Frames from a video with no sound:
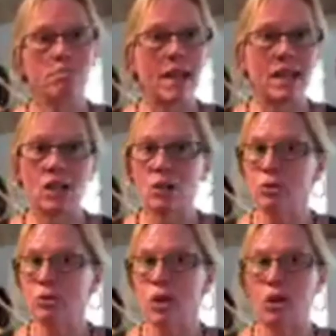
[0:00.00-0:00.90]

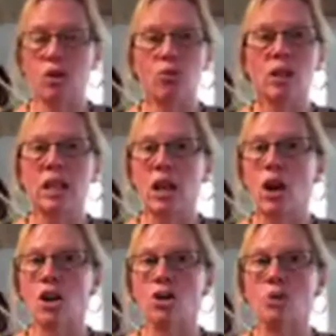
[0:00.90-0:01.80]
Tomatoes are a really
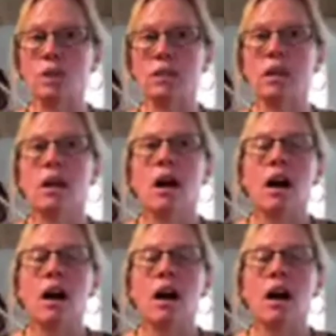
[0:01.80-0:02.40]
hard one.